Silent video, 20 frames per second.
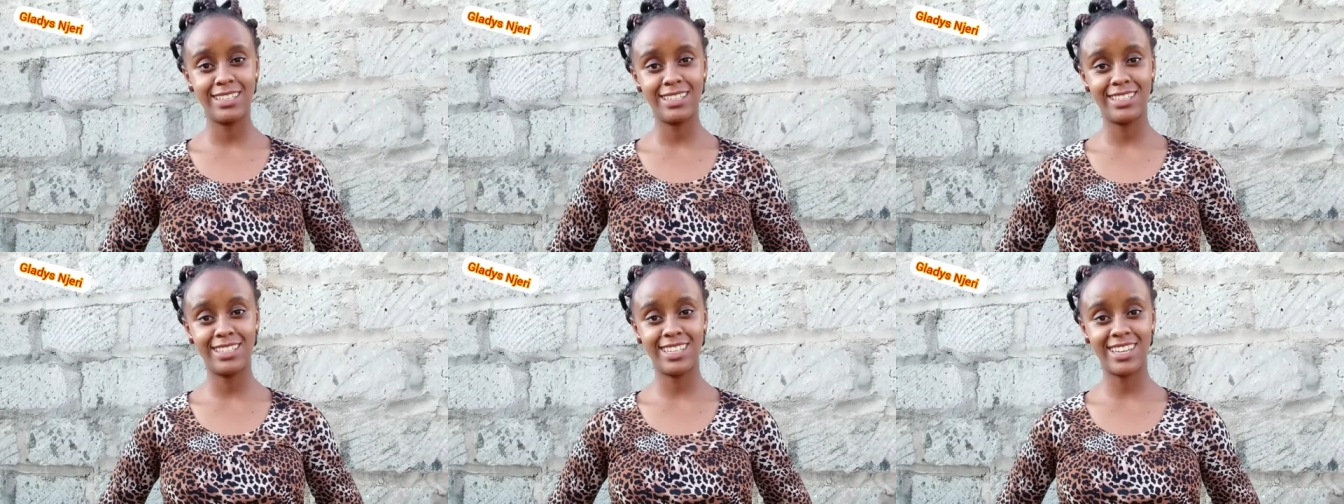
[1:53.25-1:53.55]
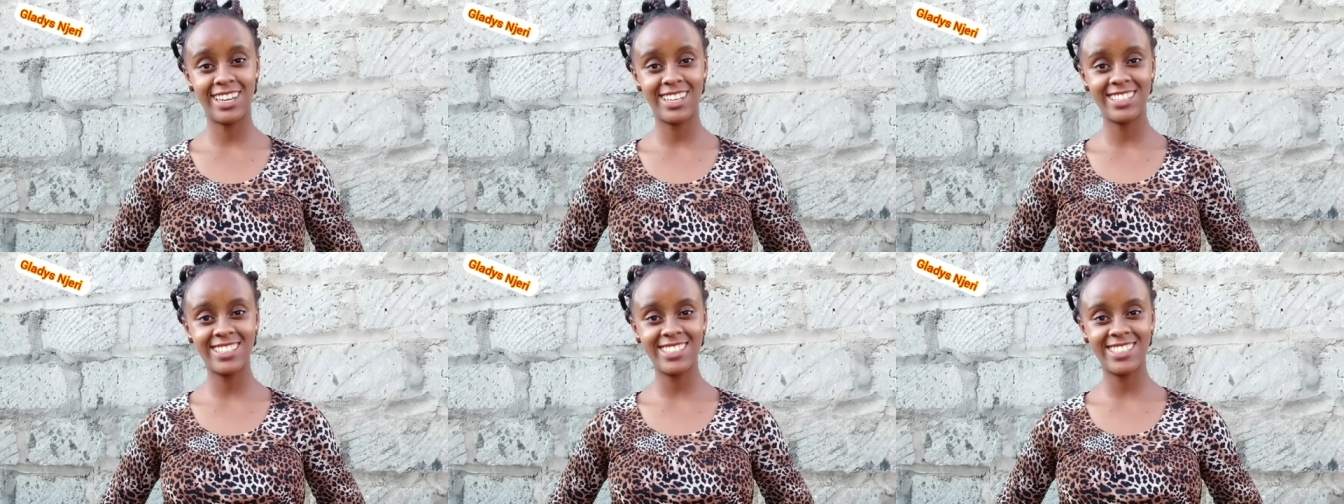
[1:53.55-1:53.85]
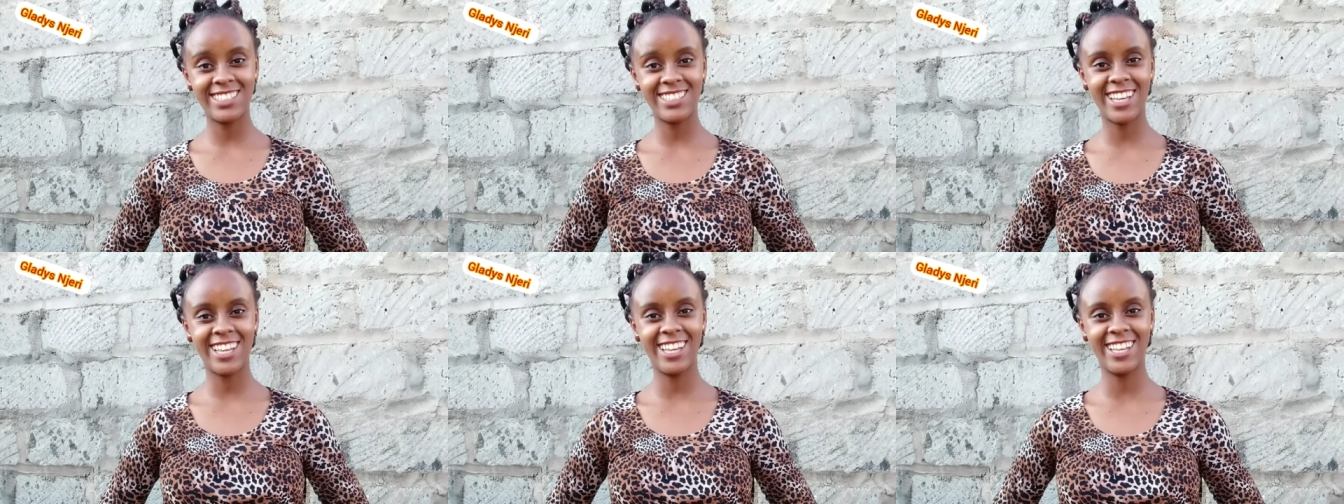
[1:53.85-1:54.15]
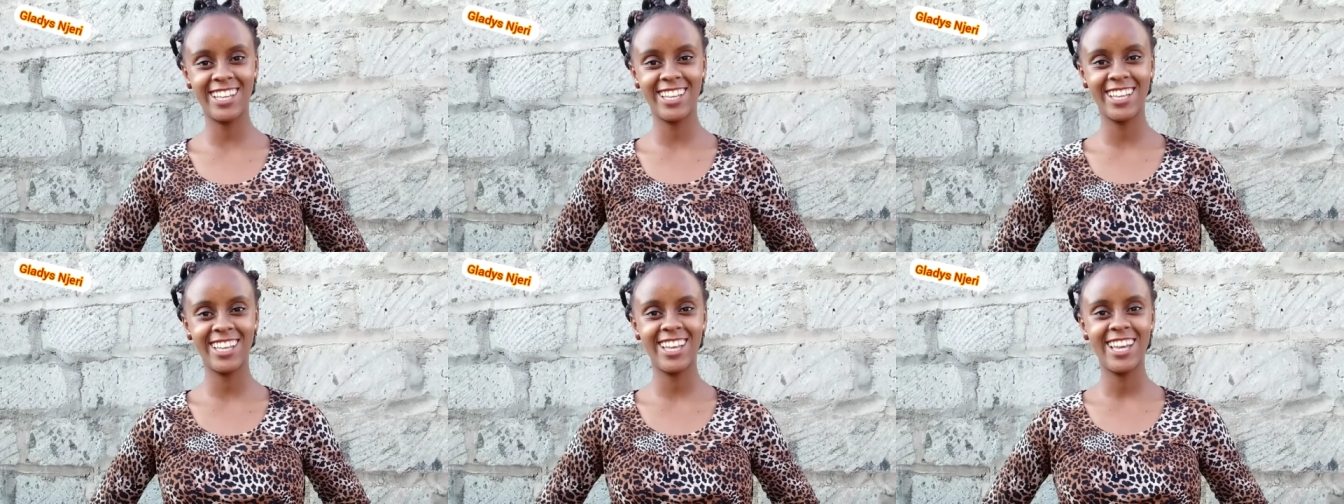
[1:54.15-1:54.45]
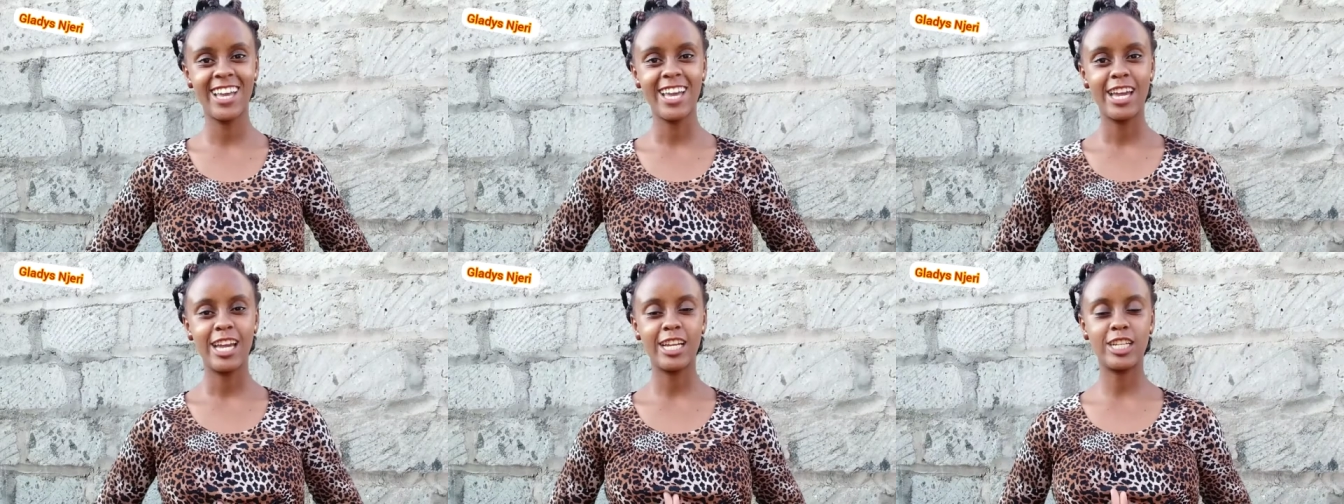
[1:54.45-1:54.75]
Yes,
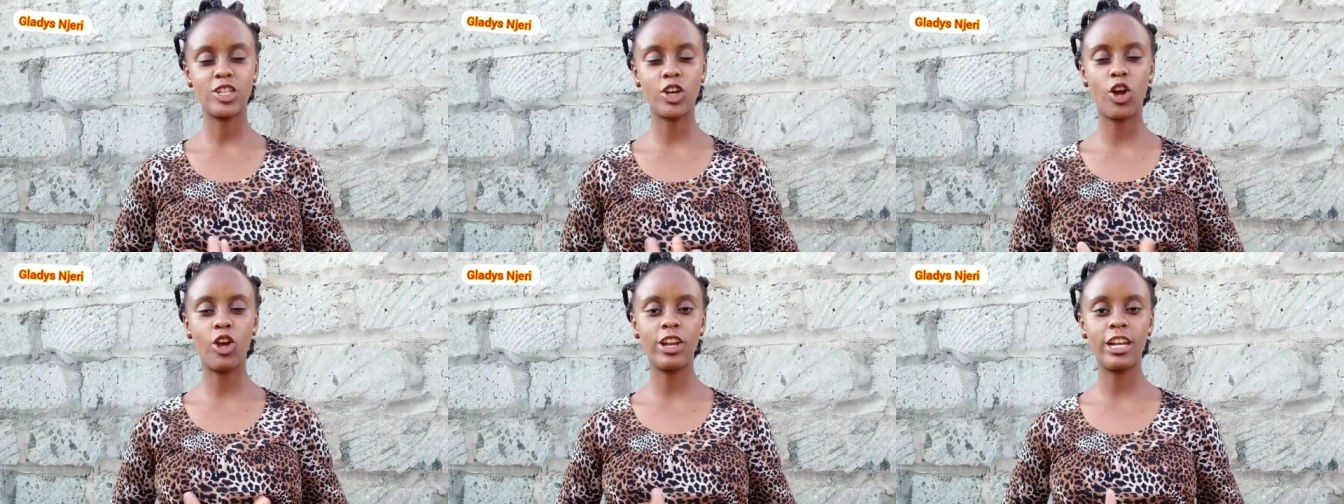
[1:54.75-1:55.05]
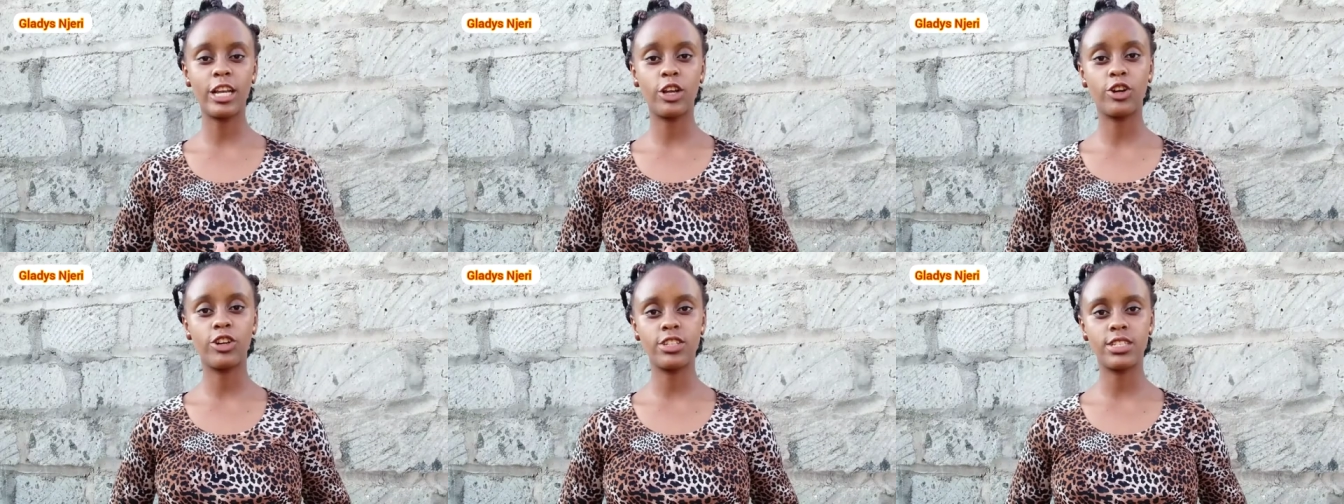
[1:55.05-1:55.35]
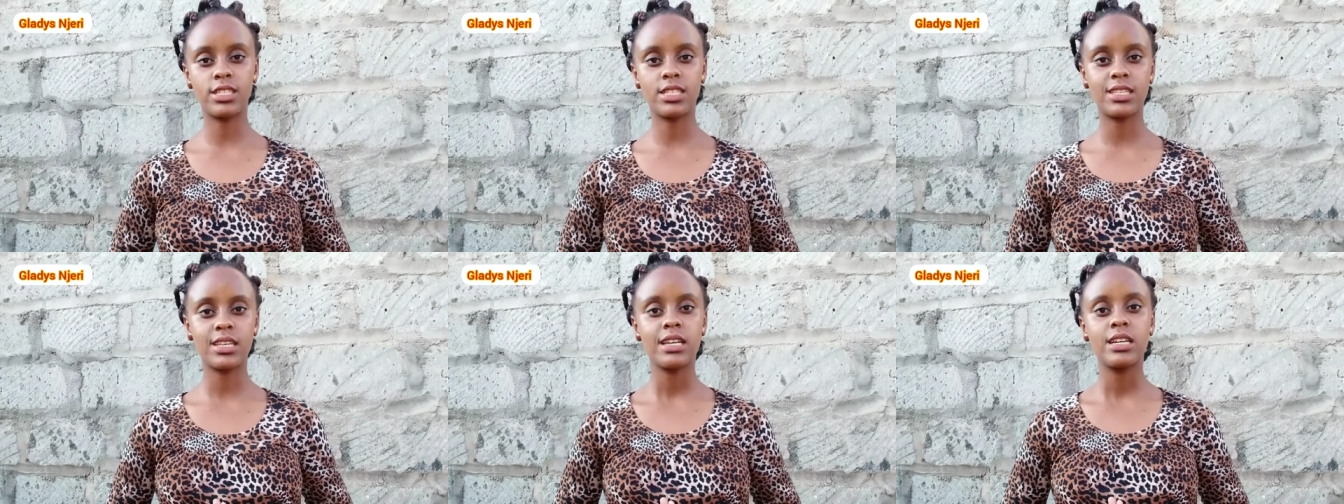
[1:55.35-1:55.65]
it only costs